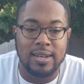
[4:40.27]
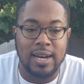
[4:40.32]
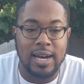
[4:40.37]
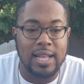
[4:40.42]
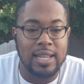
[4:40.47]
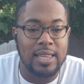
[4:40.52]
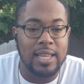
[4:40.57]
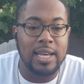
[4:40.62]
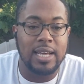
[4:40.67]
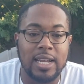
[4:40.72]

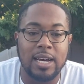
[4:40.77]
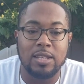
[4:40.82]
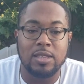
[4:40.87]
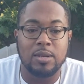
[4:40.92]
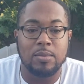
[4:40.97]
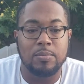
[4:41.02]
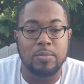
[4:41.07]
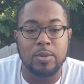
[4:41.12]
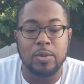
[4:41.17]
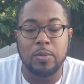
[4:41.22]
I laid out
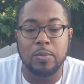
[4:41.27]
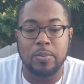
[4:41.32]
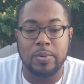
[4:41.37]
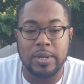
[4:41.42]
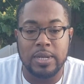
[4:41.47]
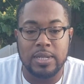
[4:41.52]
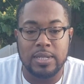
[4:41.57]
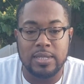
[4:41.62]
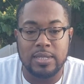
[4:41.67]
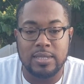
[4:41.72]
the
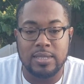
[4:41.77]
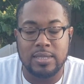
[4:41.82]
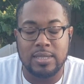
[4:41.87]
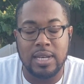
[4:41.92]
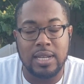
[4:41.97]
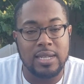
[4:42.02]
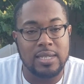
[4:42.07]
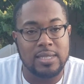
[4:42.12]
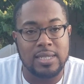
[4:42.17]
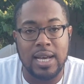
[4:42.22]
blueprint,
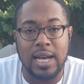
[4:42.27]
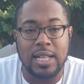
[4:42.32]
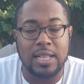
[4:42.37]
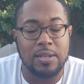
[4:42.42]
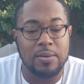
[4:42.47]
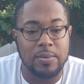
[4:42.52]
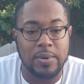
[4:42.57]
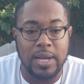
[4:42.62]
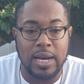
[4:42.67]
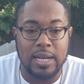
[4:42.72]
said
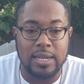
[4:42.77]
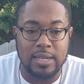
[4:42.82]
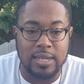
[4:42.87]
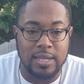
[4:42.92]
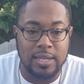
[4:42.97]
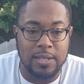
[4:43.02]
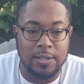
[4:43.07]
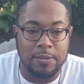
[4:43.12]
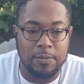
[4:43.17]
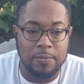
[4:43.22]
exactly what I
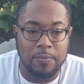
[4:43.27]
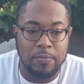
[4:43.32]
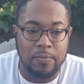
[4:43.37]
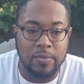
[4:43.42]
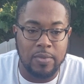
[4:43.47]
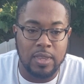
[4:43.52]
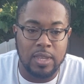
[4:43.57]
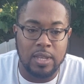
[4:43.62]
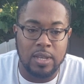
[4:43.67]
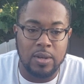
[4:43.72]
need,
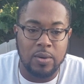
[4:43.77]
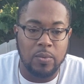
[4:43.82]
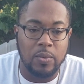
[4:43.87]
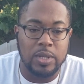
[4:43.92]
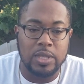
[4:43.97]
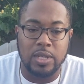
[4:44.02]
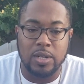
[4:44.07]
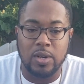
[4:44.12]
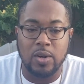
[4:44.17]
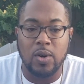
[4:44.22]

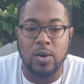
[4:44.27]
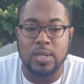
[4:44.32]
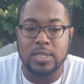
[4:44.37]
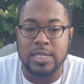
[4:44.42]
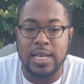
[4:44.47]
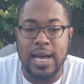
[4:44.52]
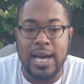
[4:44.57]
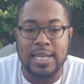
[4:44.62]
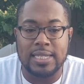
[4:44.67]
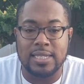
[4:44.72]
what the
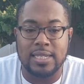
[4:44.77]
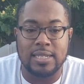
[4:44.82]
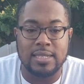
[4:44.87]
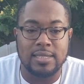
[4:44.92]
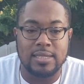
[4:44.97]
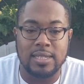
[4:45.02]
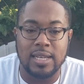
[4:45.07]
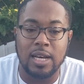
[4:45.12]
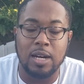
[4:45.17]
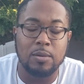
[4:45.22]
court's
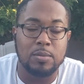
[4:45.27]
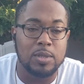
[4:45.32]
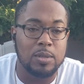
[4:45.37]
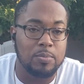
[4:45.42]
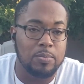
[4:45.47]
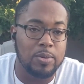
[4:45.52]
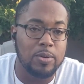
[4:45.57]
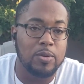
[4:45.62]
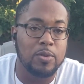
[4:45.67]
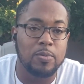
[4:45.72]
asking to help to
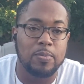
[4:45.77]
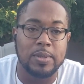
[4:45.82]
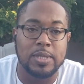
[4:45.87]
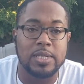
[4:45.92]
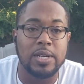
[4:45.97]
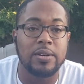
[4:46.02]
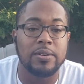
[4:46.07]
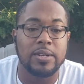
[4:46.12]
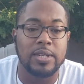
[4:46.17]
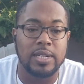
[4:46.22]
prove
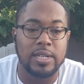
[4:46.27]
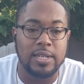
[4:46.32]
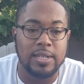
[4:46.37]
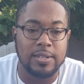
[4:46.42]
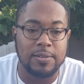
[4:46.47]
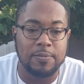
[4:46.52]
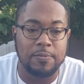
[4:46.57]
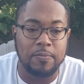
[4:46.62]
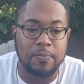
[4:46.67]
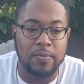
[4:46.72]
paternity.
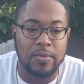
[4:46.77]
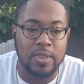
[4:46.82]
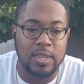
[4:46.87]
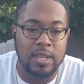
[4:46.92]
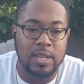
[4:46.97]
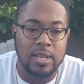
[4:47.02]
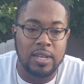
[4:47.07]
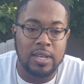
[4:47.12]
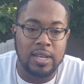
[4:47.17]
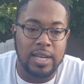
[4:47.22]

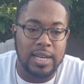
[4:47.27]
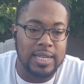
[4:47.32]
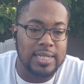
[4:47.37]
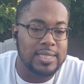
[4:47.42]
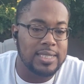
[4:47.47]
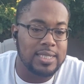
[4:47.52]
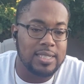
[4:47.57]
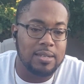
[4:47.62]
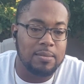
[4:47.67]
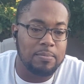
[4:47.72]

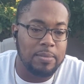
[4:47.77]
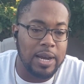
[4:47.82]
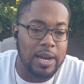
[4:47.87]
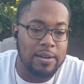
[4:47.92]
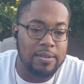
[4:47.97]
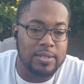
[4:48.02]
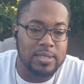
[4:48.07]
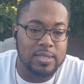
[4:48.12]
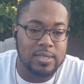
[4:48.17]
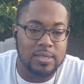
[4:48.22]
Is she
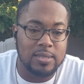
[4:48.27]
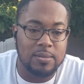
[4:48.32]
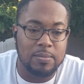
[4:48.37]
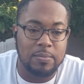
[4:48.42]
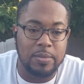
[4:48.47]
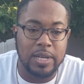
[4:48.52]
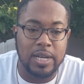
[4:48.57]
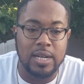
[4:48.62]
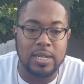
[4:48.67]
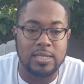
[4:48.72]
embarrassed
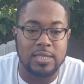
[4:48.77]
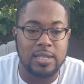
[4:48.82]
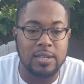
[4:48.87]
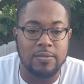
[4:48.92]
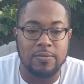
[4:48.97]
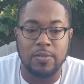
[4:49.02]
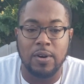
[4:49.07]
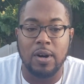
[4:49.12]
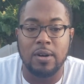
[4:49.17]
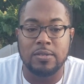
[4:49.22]
because it
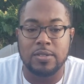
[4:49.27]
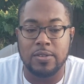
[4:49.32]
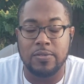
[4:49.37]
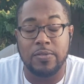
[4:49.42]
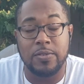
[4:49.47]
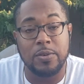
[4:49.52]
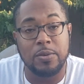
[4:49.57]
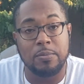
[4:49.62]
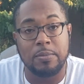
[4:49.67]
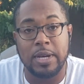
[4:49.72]
involves a
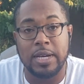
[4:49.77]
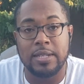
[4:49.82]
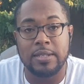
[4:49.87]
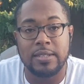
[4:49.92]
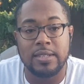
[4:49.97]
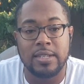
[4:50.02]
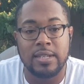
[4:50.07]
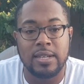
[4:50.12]
few men?